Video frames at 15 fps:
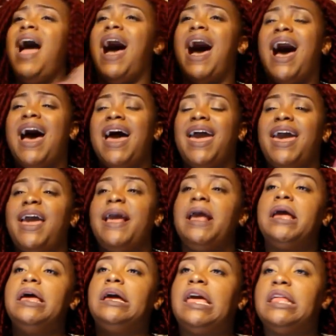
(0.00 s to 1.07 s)
I
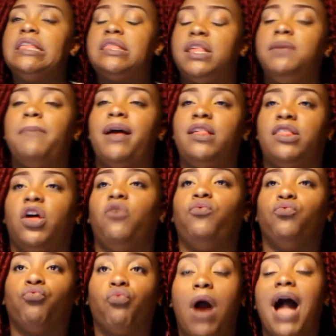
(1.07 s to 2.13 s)
can see myself
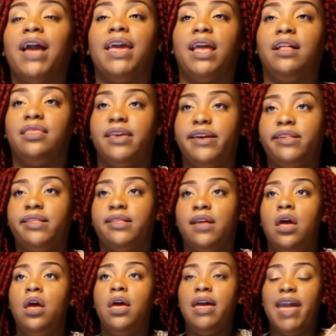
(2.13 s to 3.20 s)
rocking this
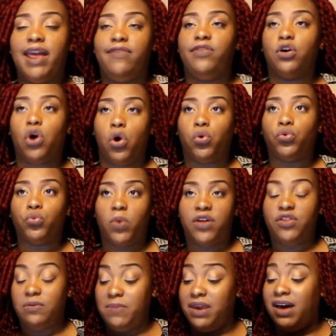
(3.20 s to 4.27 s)
in the cold
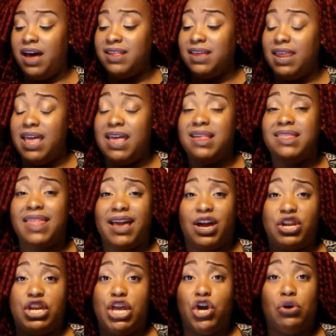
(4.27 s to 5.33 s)
weather because it is like
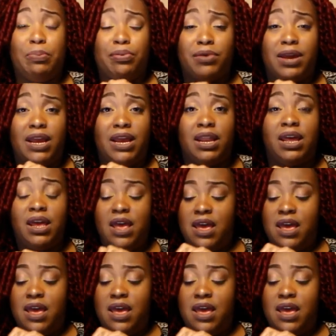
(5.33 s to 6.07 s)
a neoprene